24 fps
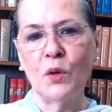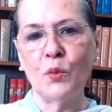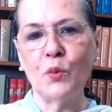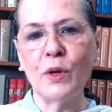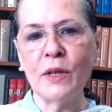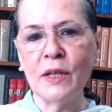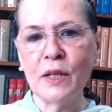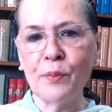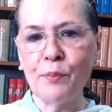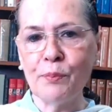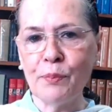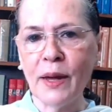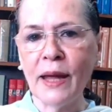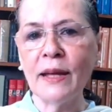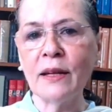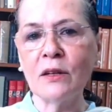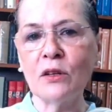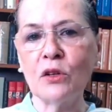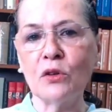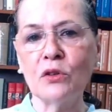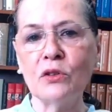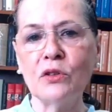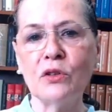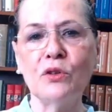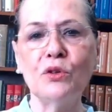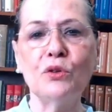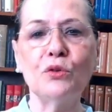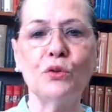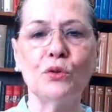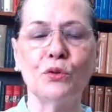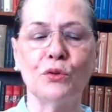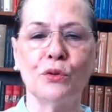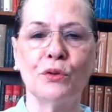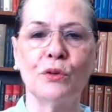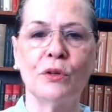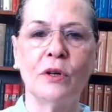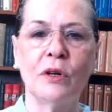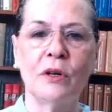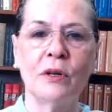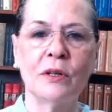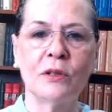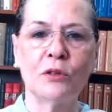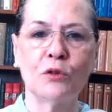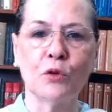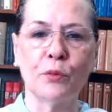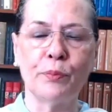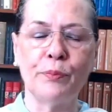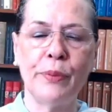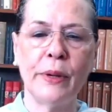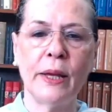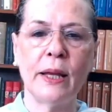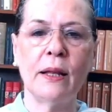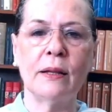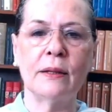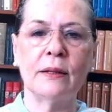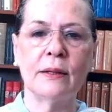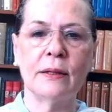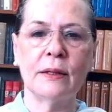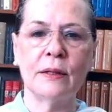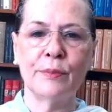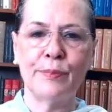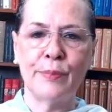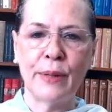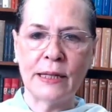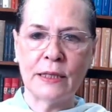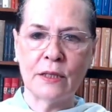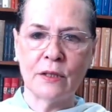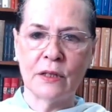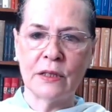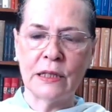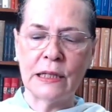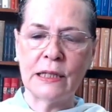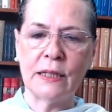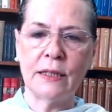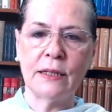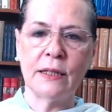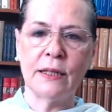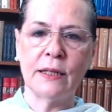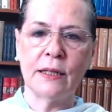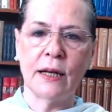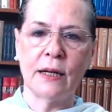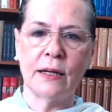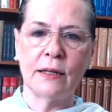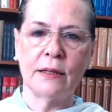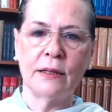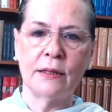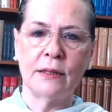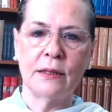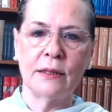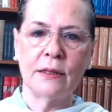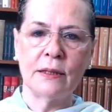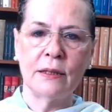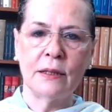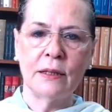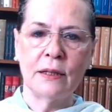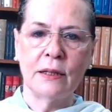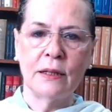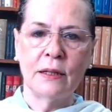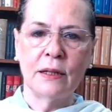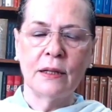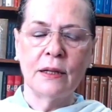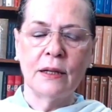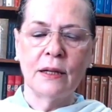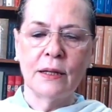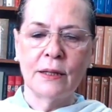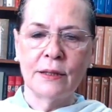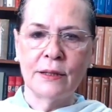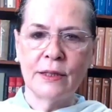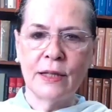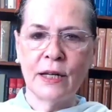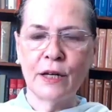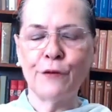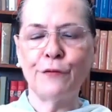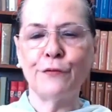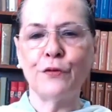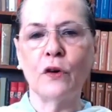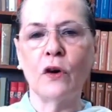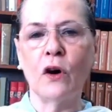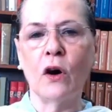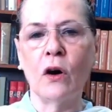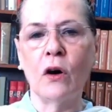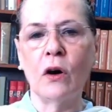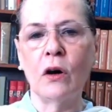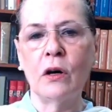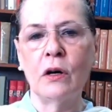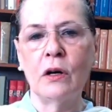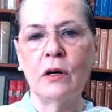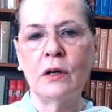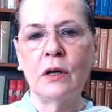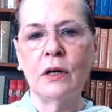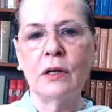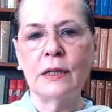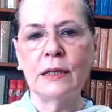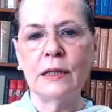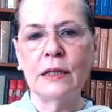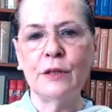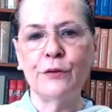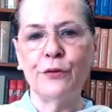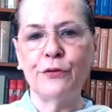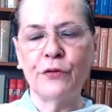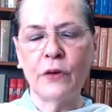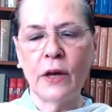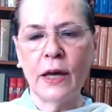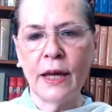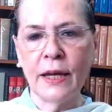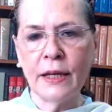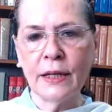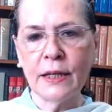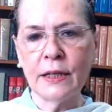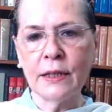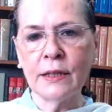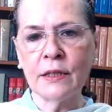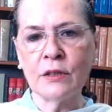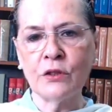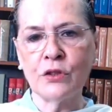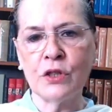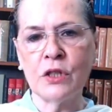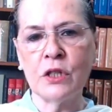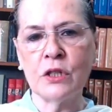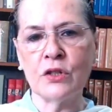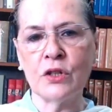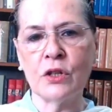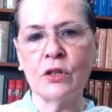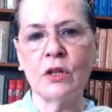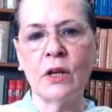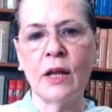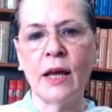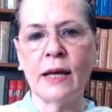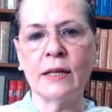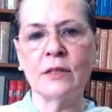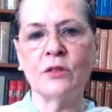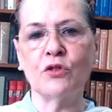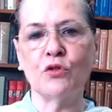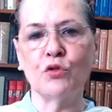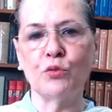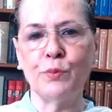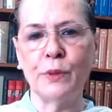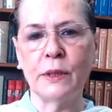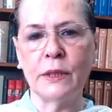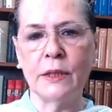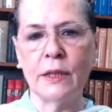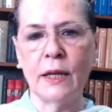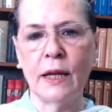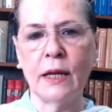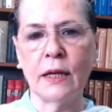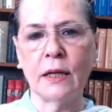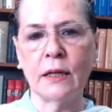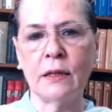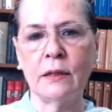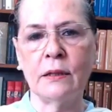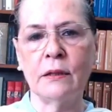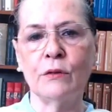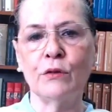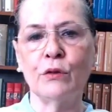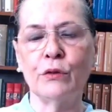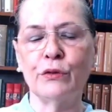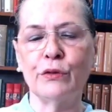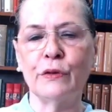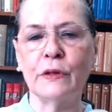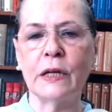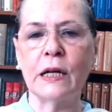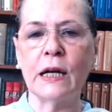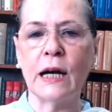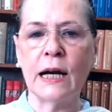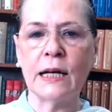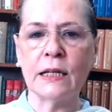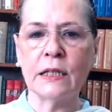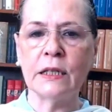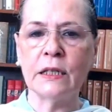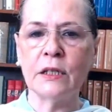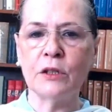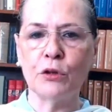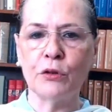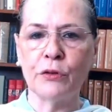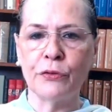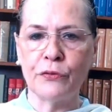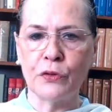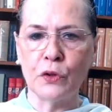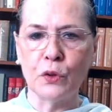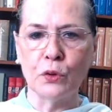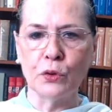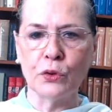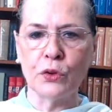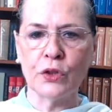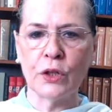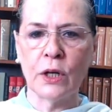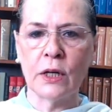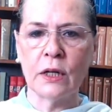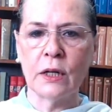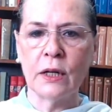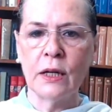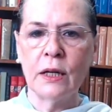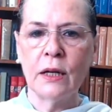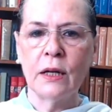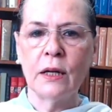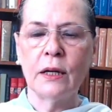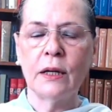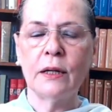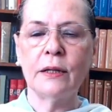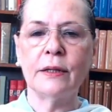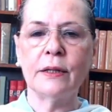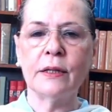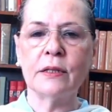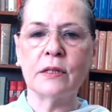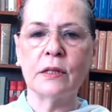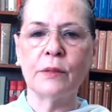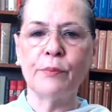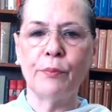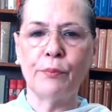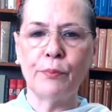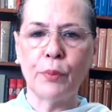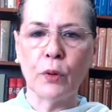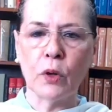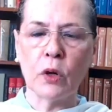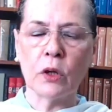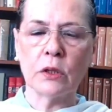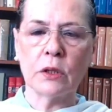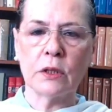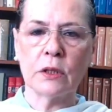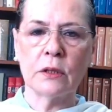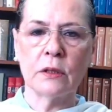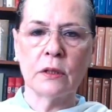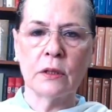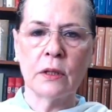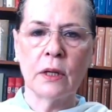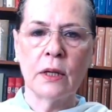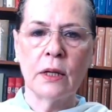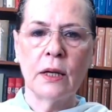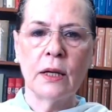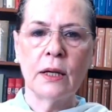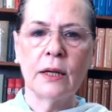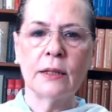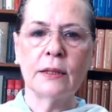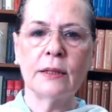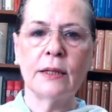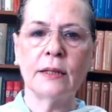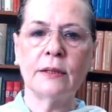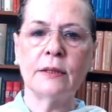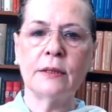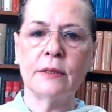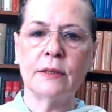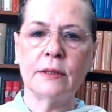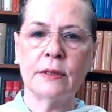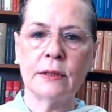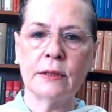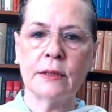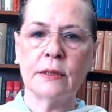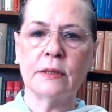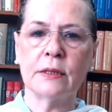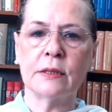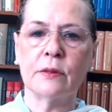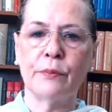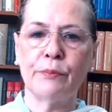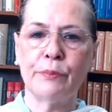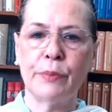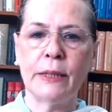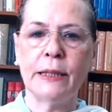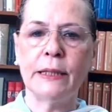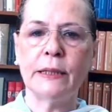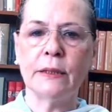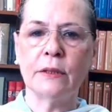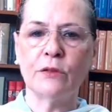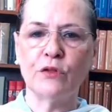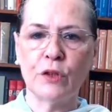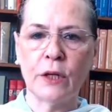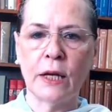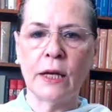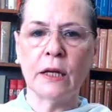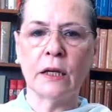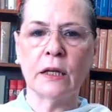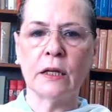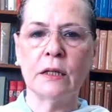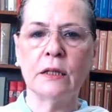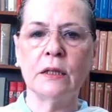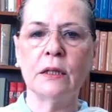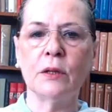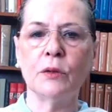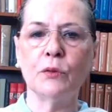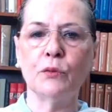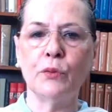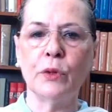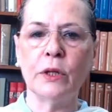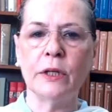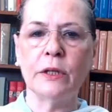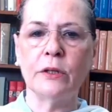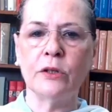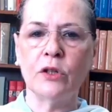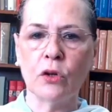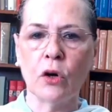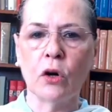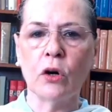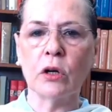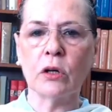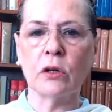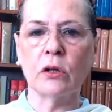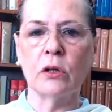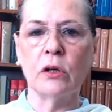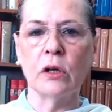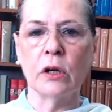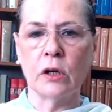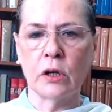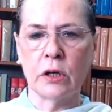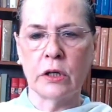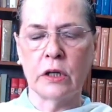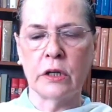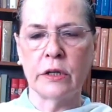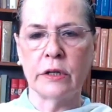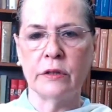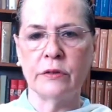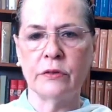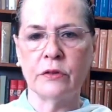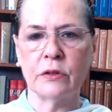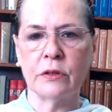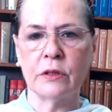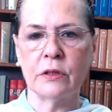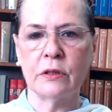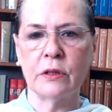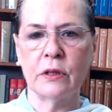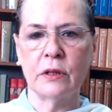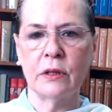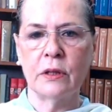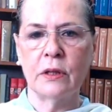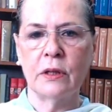We depend on you to build a better India. Therefore, if any decision has to be taken regarding your future, it is important that it is being taken with your concurrence.